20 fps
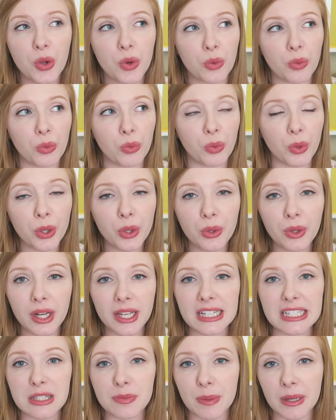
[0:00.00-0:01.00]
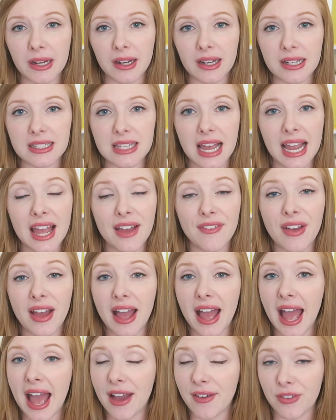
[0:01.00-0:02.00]
rude experience I have
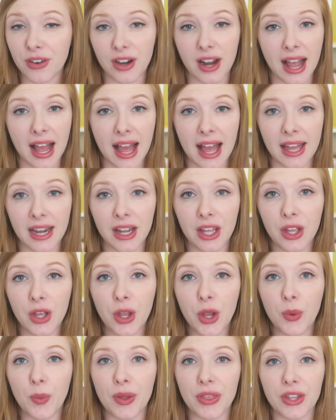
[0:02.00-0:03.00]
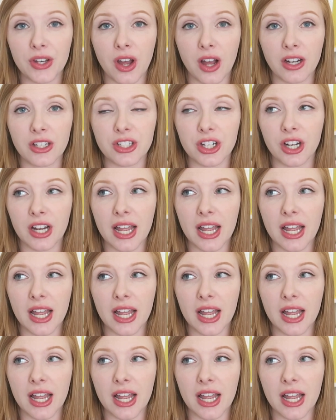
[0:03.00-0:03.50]
ever had with a doctor.